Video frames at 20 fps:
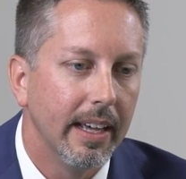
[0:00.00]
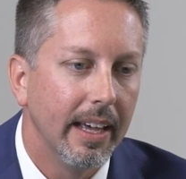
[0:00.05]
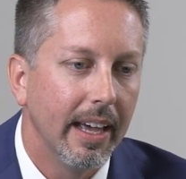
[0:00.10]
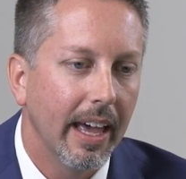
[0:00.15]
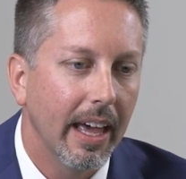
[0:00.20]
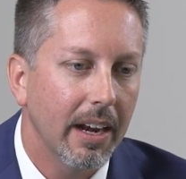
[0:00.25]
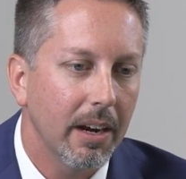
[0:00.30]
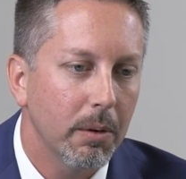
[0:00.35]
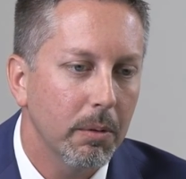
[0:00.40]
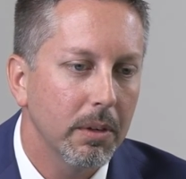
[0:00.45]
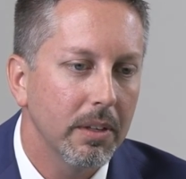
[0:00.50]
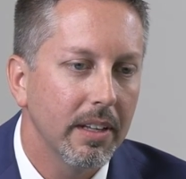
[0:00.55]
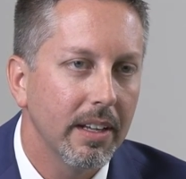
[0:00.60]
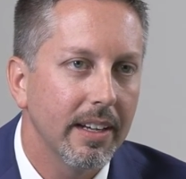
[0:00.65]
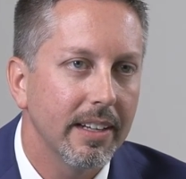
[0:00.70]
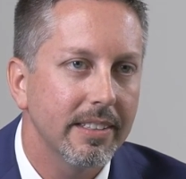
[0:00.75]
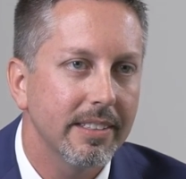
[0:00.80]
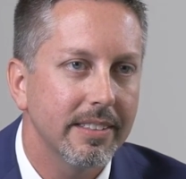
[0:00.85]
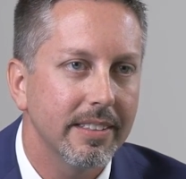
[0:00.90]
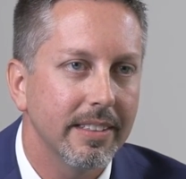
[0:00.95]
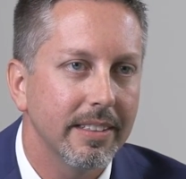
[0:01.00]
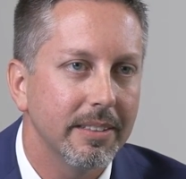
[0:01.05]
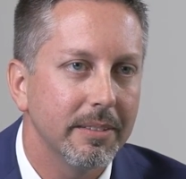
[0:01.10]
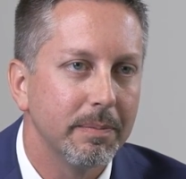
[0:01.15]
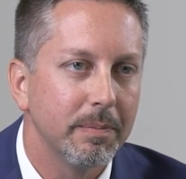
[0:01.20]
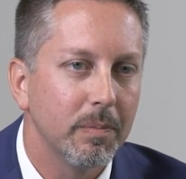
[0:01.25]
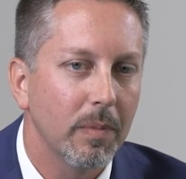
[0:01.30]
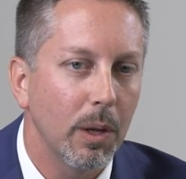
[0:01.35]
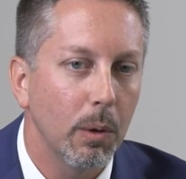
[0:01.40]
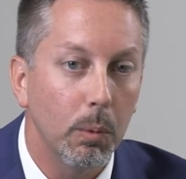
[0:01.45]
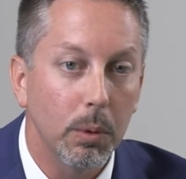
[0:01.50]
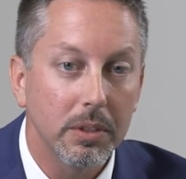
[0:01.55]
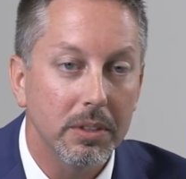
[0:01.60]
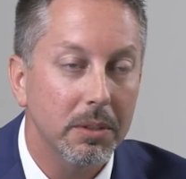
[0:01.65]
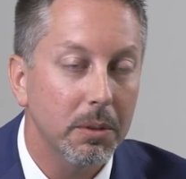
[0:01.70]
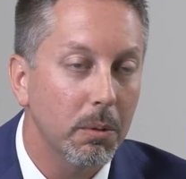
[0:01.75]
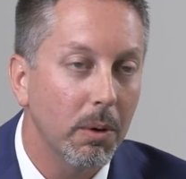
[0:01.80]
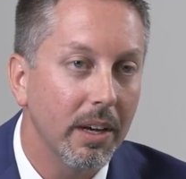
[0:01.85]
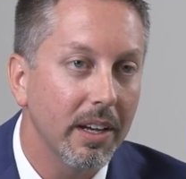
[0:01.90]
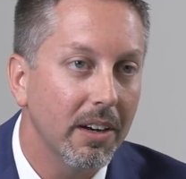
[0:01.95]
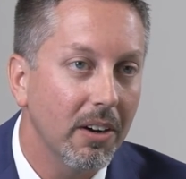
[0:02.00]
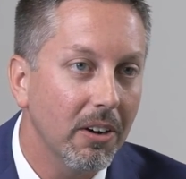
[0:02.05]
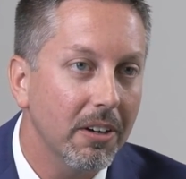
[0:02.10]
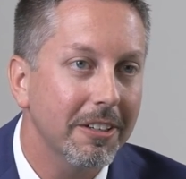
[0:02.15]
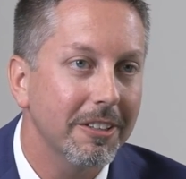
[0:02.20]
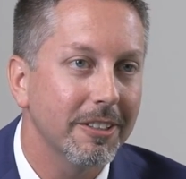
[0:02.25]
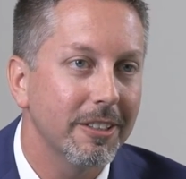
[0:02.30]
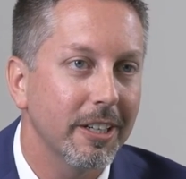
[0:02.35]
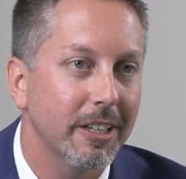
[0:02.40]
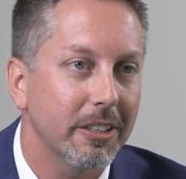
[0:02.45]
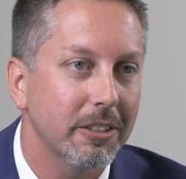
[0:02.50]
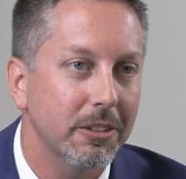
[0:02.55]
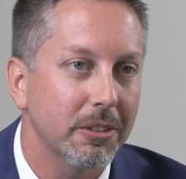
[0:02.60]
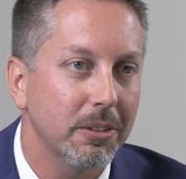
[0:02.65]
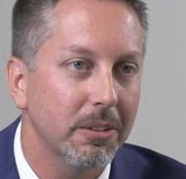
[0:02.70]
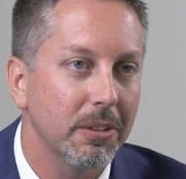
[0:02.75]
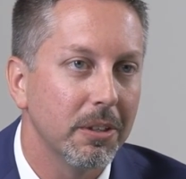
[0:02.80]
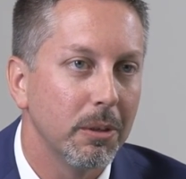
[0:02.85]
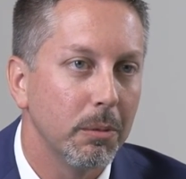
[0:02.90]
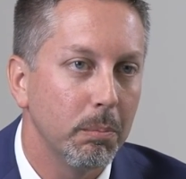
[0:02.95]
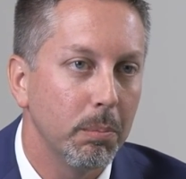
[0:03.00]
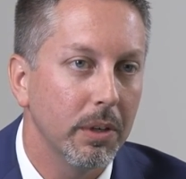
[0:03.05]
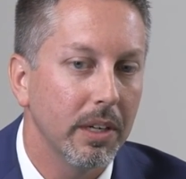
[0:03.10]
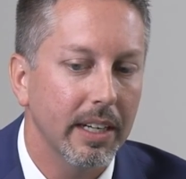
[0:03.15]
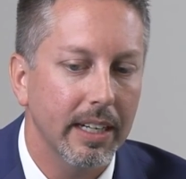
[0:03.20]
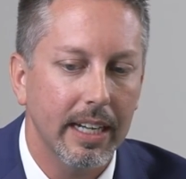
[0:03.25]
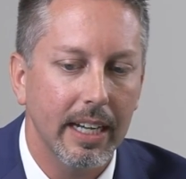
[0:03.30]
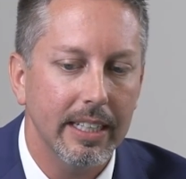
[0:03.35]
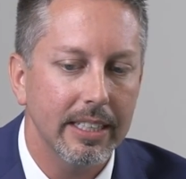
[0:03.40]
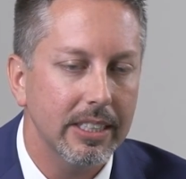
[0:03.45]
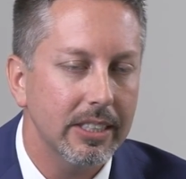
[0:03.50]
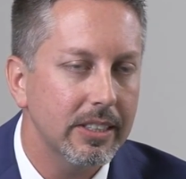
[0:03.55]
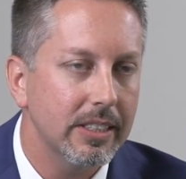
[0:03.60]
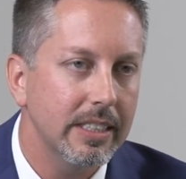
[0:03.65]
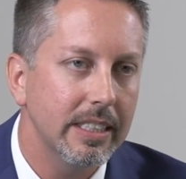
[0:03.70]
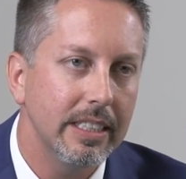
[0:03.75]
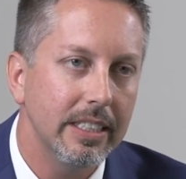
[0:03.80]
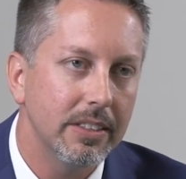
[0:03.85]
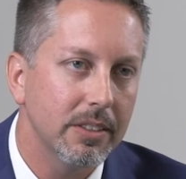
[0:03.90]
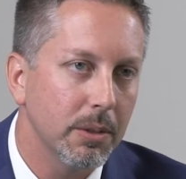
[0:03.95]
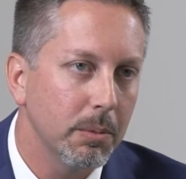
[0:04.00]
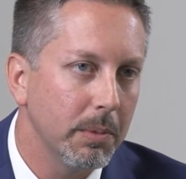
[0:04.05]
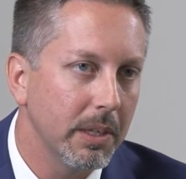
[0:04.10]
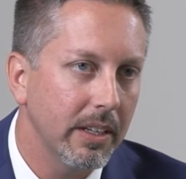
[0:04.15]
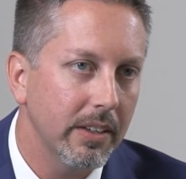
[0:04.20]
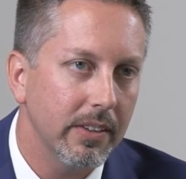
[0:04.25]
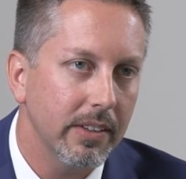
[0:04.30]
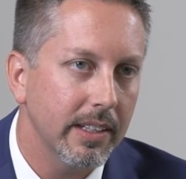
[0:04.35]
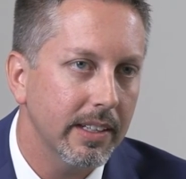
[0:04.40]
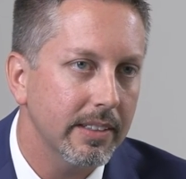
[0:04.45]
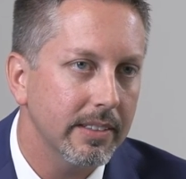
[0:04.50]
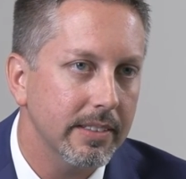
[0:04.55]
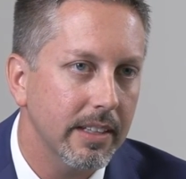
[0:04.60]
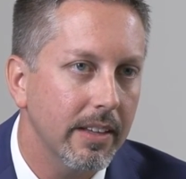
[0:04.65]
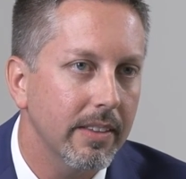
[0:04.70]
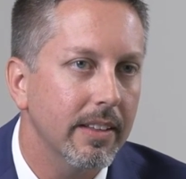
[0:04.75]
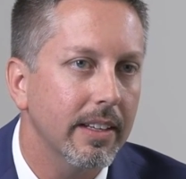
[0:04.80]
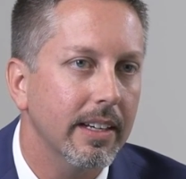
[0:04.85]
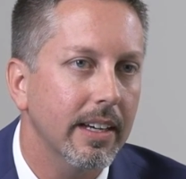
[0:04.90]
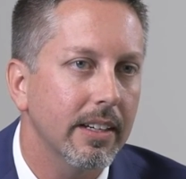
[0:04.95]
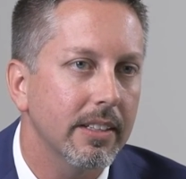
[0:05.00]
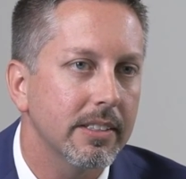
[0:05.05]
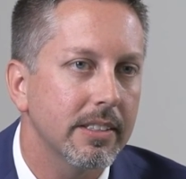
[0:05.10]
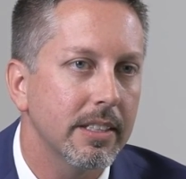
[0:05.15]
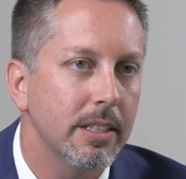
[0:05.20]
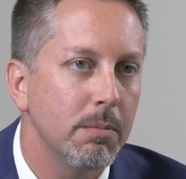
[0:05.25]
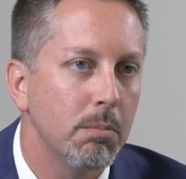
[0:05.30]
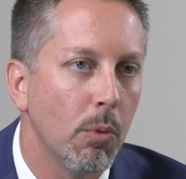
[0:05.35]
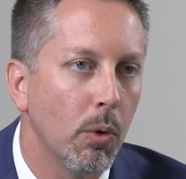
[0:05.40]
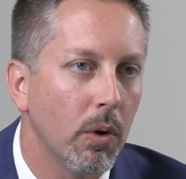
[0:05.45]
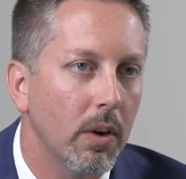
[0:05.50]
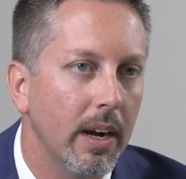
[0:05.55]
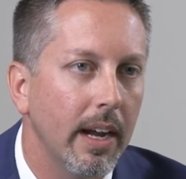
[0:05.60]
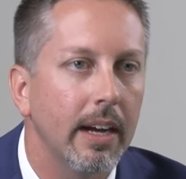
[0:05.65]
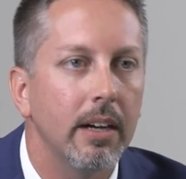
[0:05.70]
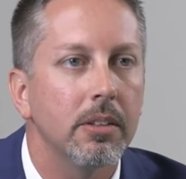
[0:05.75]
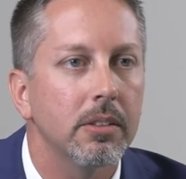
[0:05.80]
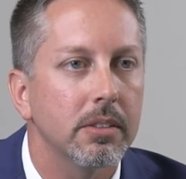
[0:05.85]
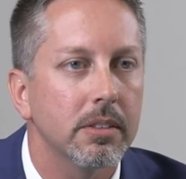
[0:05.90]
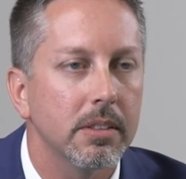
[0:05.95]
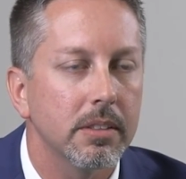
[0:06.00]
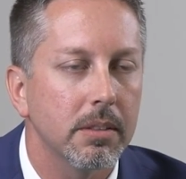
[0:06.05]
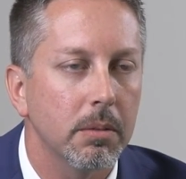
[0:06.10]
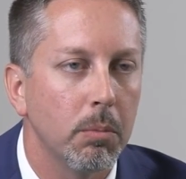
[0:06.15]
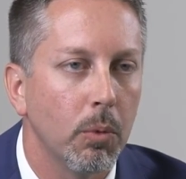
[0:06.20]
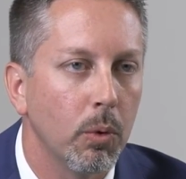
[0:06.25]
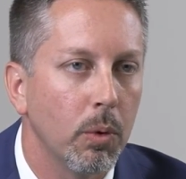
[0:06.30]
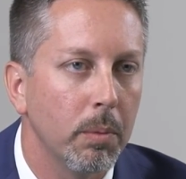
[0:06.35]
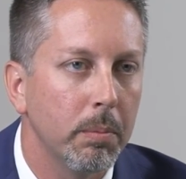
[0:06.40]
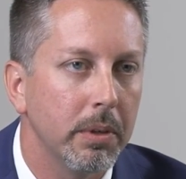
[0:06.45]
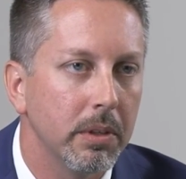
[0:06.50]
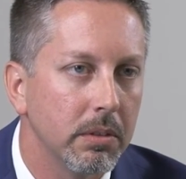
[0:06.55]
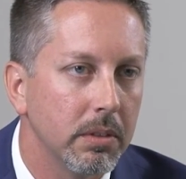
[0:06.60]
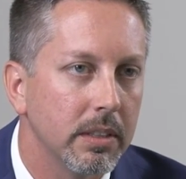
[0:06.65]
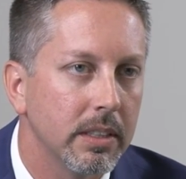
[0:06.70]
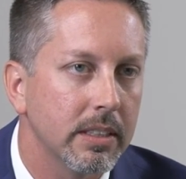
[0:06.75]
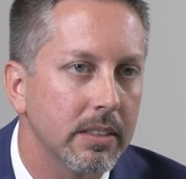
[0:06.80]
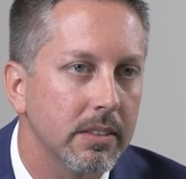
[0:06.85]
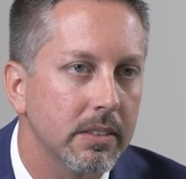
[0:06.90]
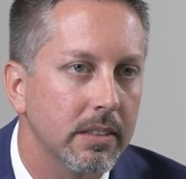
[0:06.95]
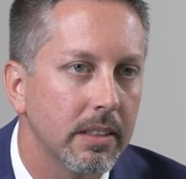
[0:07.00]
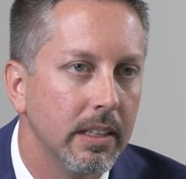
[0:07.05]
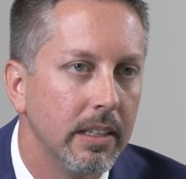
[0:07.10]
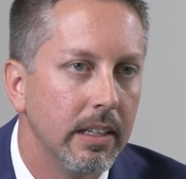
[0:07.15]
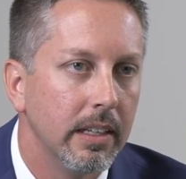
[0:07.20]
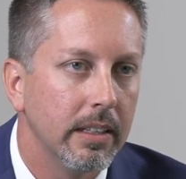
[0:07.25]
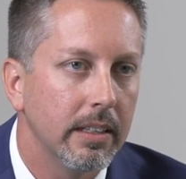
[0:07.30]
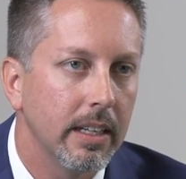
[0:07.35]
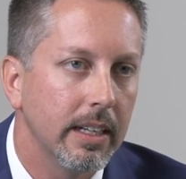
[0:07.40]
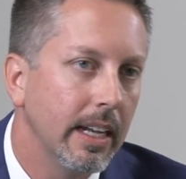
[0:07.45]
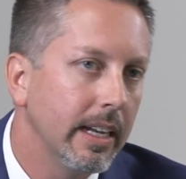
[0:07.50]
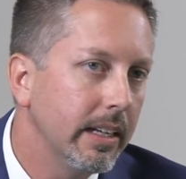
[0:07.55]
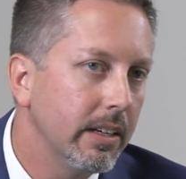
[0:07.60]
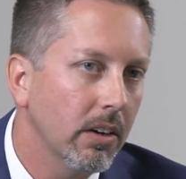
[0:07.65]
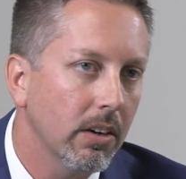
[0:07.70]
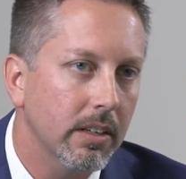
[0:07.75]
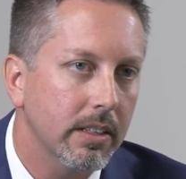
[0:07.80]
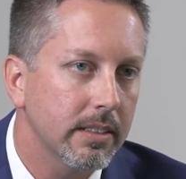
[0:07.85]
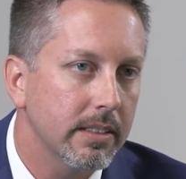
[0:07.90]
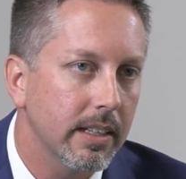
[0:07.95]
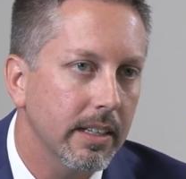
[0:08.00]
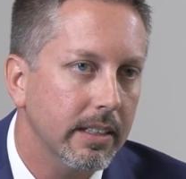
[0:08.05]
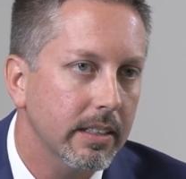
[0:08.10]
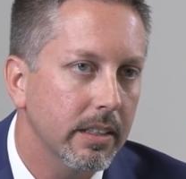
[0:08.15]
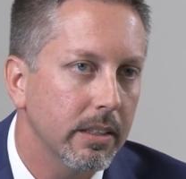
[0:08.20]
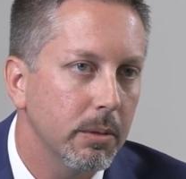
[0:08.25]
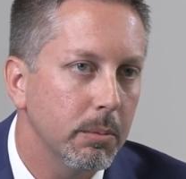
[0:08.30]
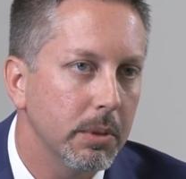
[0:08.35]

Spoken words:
and I realized that it wasn't quite architecture, but I got to see so many things. I think I see more houses and more buildings than any architect in the